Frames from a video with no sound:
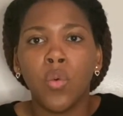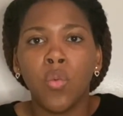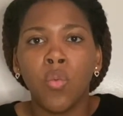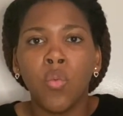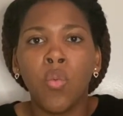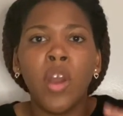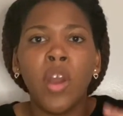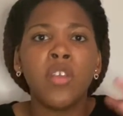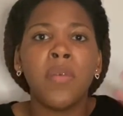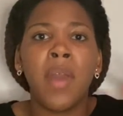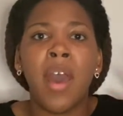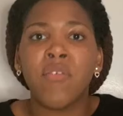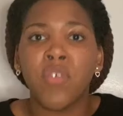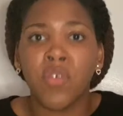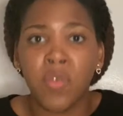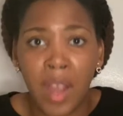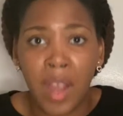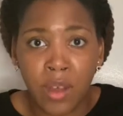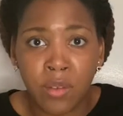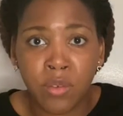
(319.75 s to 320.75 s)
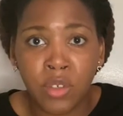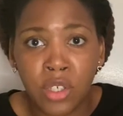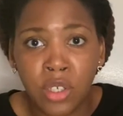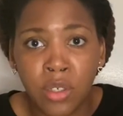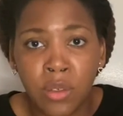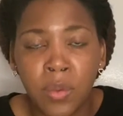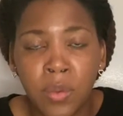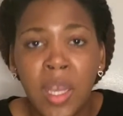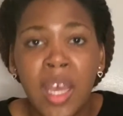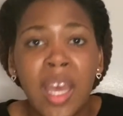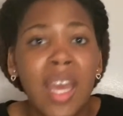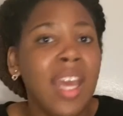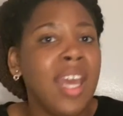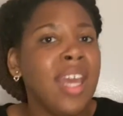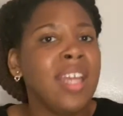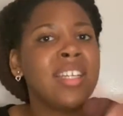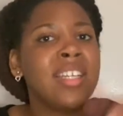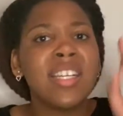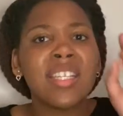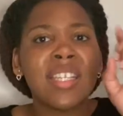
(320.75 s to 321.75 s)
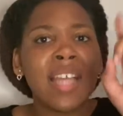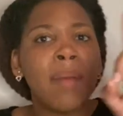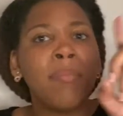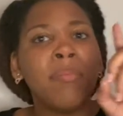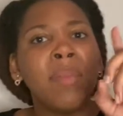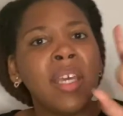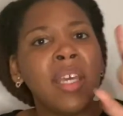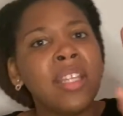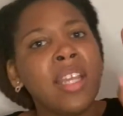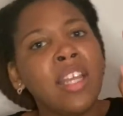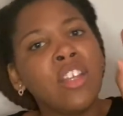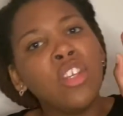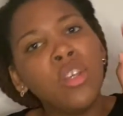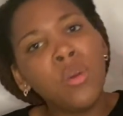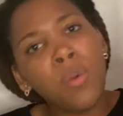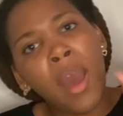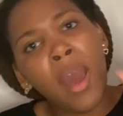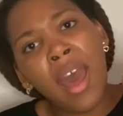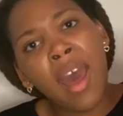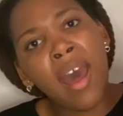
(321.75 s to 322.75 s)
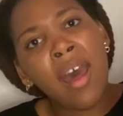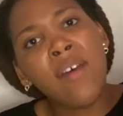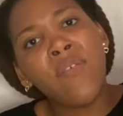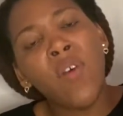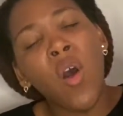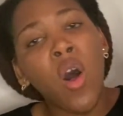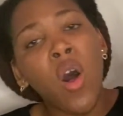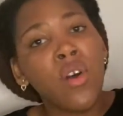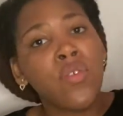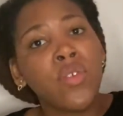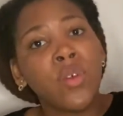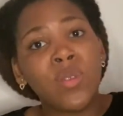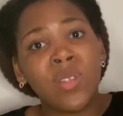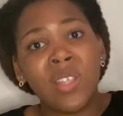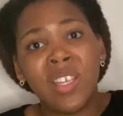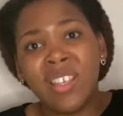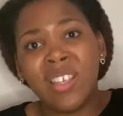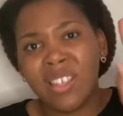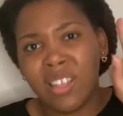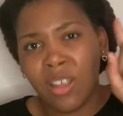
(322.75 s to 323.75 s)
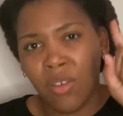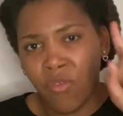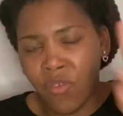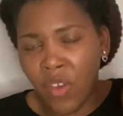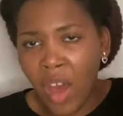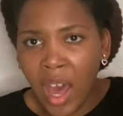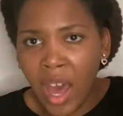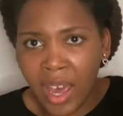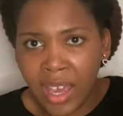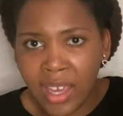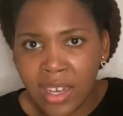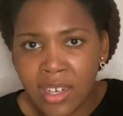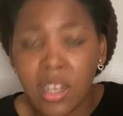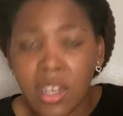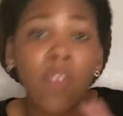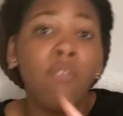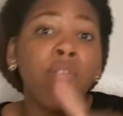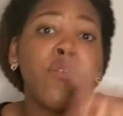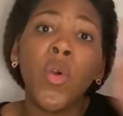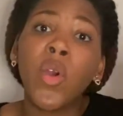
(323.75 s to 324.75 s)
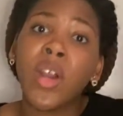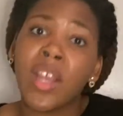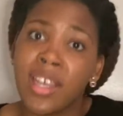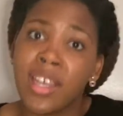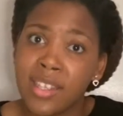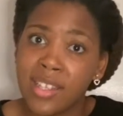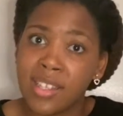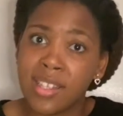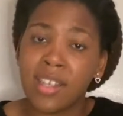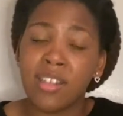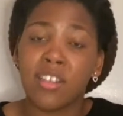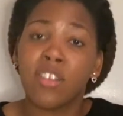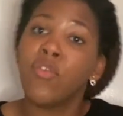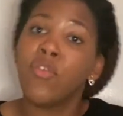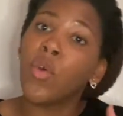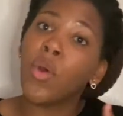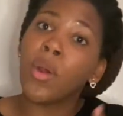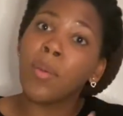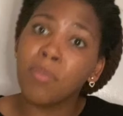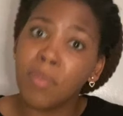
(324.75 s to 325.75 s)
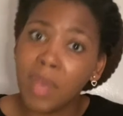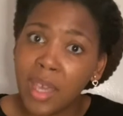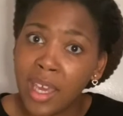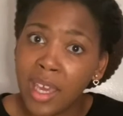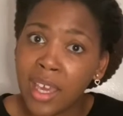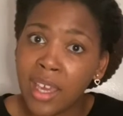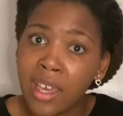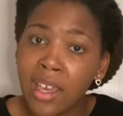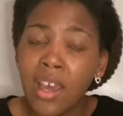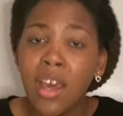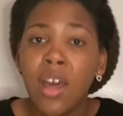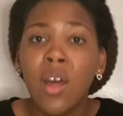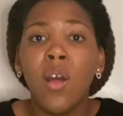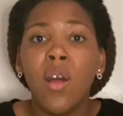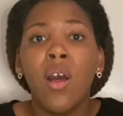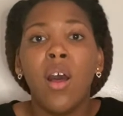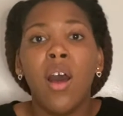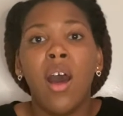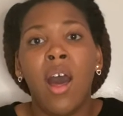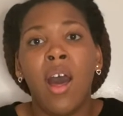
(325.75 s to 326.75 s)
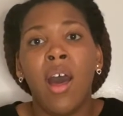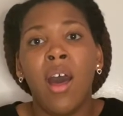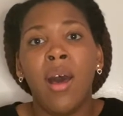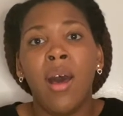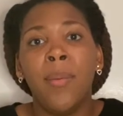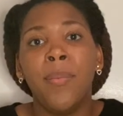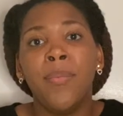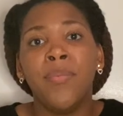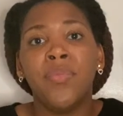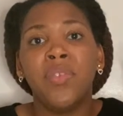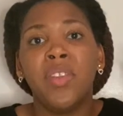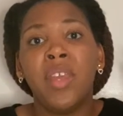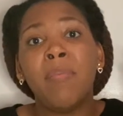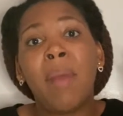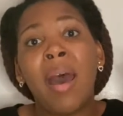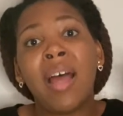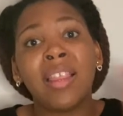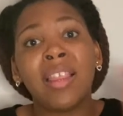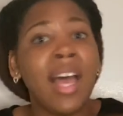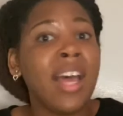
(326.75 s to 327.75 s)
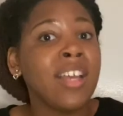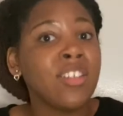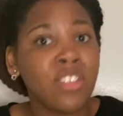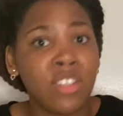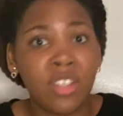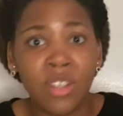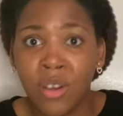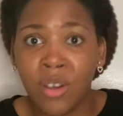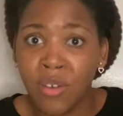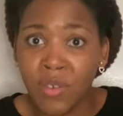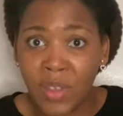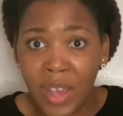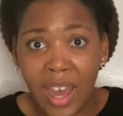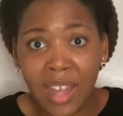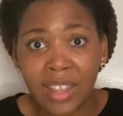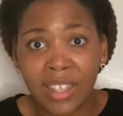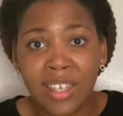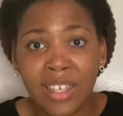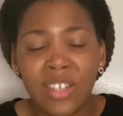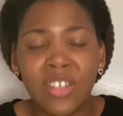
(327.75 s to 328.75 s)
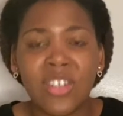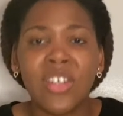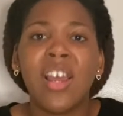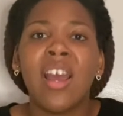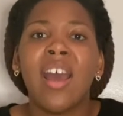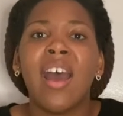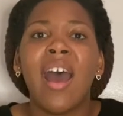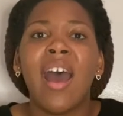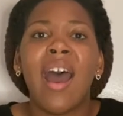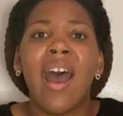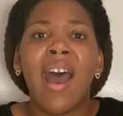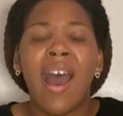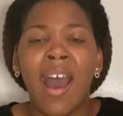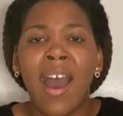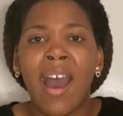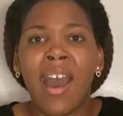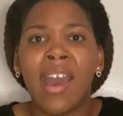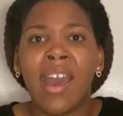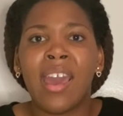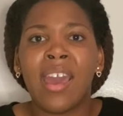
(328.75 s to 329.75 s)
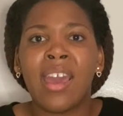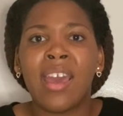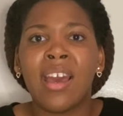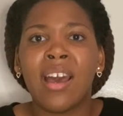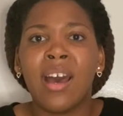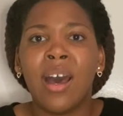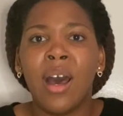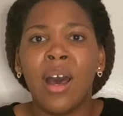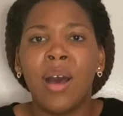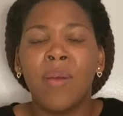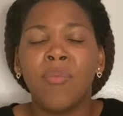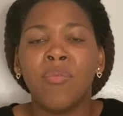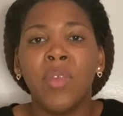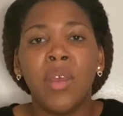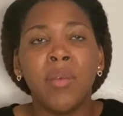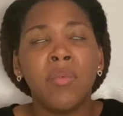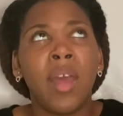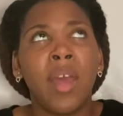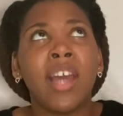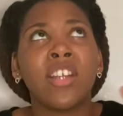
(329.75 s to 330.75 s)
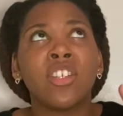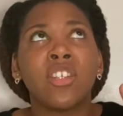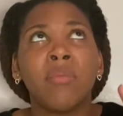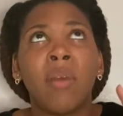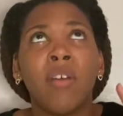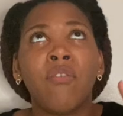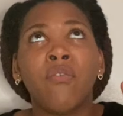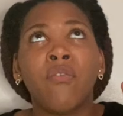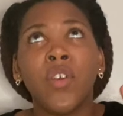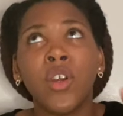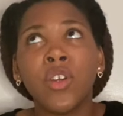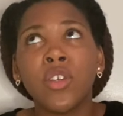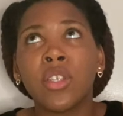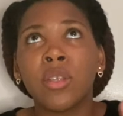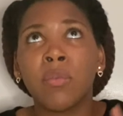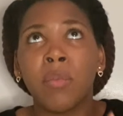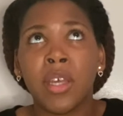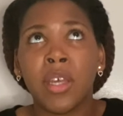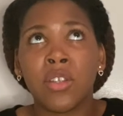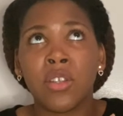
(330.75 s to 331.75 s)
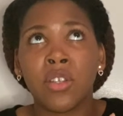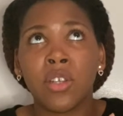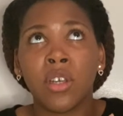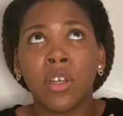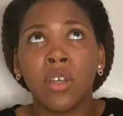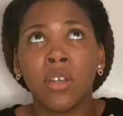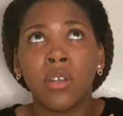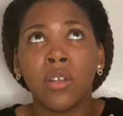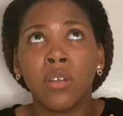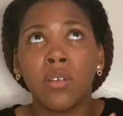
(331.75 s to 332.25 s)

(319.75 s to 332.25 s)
what you have around you. It does not mean that you have all those things defined. For instance, for me, in my last year of college, actually my first semester,